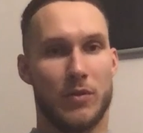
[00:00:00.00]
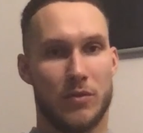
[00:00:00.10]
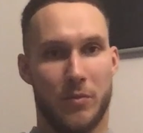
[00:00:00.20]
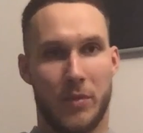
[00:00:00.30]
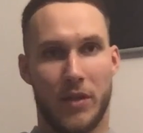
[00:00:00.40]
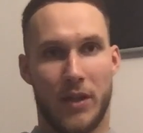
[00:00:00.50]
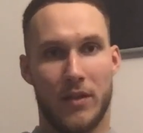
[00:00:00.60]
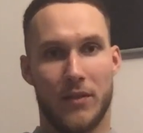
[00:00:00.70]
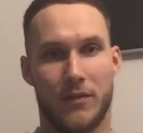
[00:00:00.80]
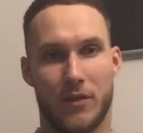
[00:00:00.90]
to be
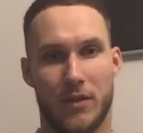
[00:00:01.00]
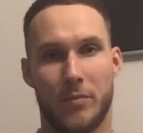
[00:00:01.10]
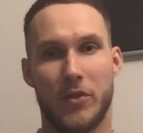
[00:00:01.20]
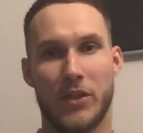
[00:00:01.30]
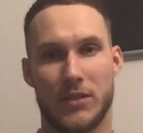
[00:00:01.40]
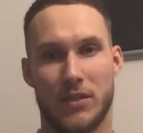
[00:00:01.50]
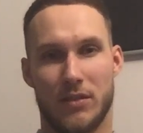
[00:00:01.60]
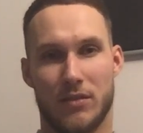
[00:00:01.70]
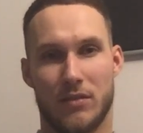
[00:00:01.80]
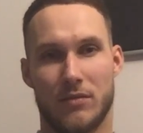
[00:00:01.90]
ready for the
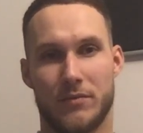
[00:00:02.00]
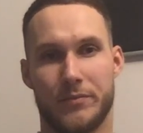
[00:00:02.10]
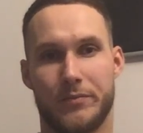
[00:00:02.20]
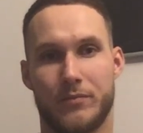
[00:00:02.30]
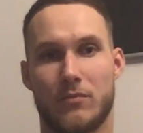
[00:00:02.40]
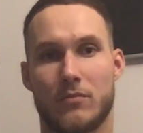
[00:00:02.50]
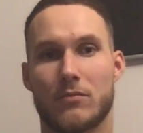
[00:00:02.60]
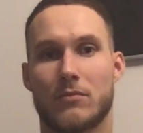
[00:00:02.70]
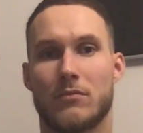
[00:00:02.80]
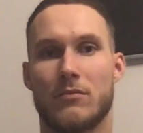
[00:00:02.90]
preseason,
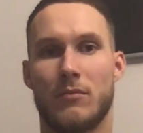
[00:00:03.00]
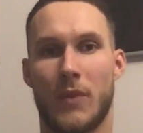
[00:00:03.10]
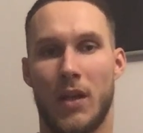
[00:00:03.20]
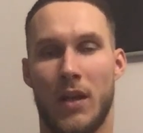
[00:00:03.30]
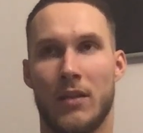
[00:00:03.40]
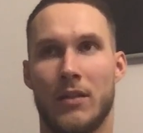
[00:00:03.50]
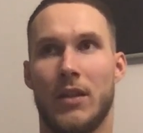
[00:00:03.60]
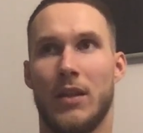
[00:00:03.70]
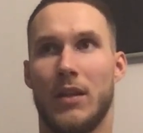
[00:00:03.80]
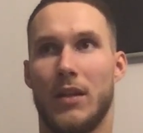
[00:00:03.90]
and
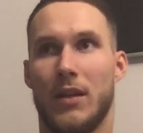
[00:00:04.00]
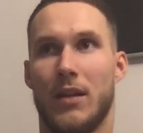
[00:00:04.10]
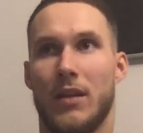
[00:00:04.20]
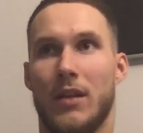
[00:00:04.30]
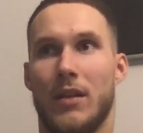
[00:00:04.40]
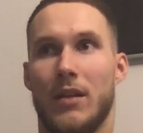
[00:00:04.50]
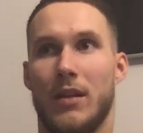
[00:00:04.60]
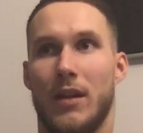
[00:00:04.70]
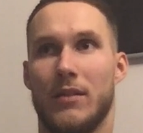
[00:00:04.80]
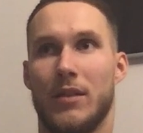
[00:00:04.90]

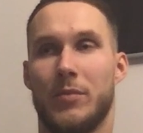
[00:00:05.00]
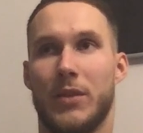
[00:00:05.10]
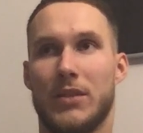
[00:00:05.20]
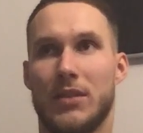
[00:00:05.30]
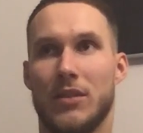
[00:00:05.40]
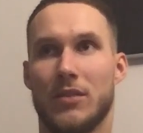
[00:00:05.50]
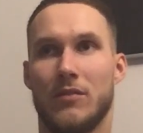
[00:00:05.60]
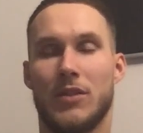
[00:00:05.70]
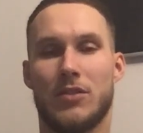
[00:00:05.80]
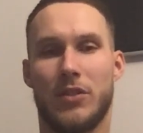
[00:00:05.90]
the preseason
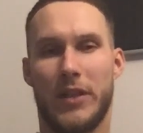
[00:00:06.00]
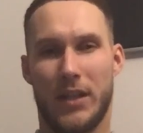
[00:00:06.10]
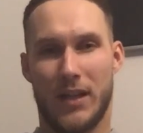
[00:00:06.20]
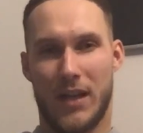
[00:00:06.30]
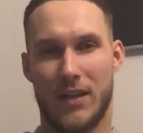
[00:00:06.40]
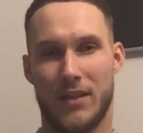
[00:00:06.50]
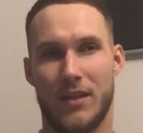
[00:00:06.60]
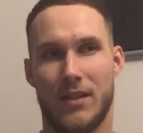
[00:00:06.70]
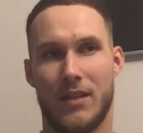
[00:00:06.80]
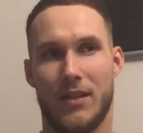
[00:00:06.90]
was really
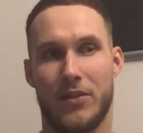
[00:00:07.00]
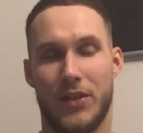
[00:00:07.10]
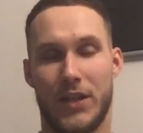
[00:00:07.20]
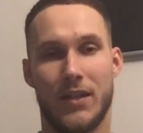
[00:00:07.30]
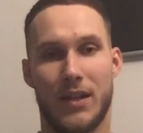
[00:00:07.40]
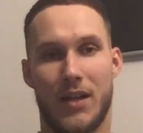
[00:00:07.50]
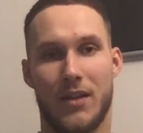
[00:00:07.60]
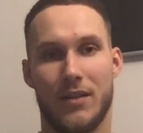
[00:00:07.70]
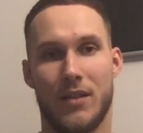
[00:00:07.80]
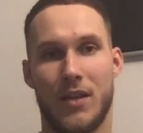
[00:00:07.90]
hard.
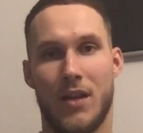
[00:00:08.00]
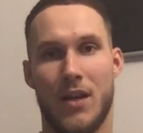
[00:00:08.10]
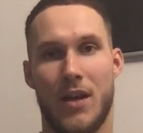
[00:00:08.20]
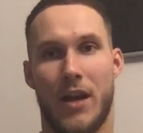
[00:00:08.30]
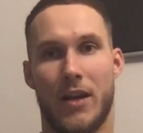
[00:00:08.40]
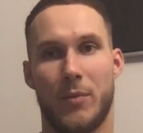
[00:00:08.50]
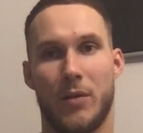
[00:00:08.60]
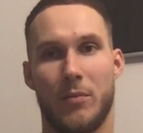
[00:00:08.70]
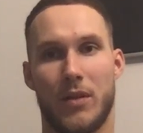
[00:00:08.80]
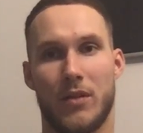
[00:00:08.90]
I
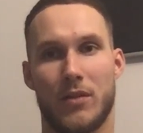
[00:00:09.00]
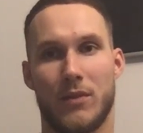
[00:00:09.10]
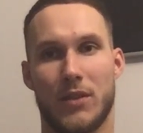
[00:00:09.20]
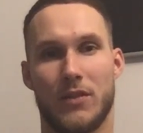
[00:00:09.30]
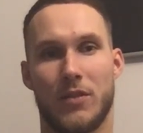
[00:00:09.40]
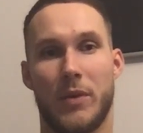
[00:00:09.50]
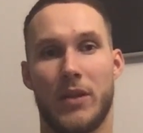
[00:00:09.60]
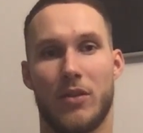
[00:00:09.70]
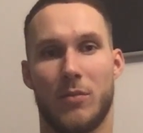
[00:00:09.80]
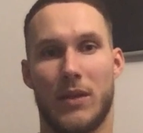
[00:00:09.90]
remember it was with
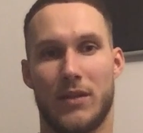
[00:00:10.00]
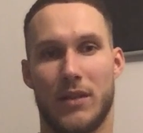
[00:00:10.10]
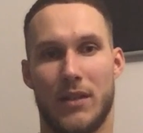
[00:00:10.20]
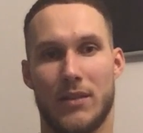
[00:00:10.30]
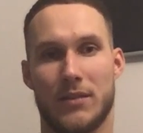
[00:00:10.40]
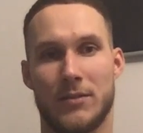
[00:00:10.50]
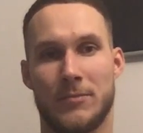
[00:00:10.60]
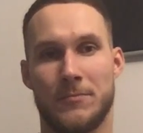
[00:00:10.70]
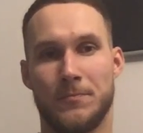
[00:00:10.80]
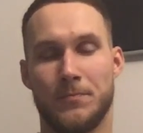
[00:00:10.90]
Pedro Martinez.
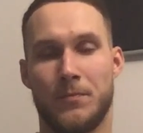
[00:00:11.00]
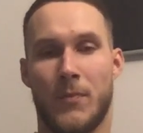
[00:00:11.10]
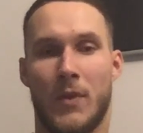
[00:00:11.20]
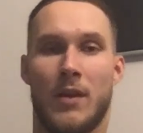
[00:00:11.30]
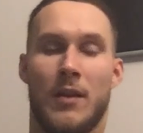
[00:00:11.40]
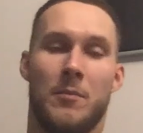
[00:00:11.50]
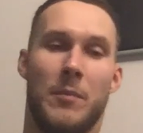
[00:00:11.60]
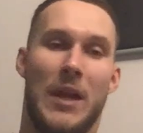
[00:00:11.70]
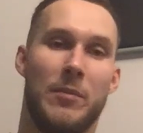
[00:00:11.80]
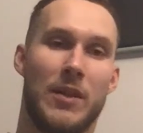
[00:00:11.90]

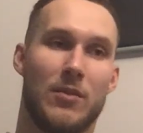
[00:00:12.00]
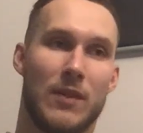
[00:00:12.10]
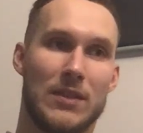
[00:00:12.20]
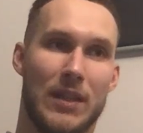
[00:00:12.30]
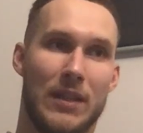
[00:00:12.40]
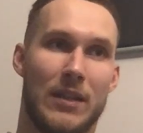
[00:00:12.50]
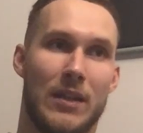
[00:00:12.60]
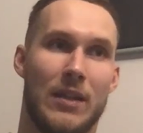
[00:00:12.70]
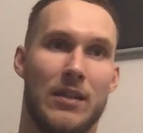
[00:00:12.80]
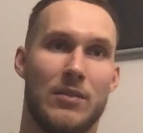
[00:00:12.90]
Maybe it was like
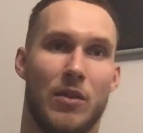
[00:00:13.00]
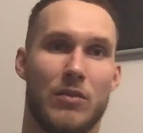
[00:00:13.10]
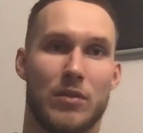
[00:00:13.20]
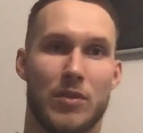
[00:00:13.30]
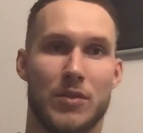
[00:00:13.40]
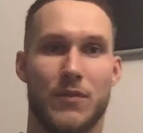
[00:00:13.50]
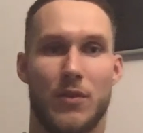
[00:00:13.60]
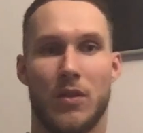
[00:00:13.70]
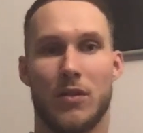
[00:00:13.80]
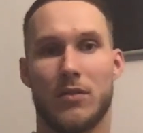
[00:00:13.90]
a doctor's
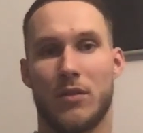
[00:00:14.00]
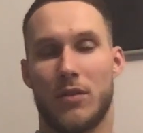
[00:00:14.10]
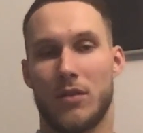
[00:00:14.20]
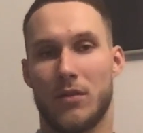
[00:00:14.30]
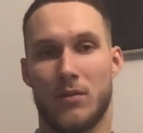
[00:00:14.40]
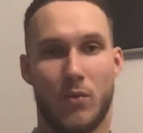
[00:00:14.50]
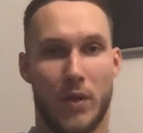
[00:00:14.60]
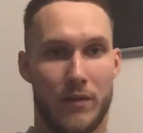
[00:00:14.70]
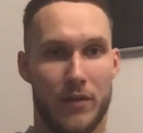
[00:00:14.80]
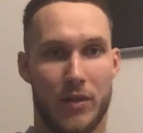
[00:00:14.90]
fault or
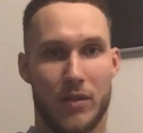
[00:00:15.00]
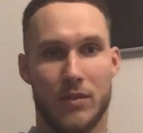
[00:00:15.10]
whatever,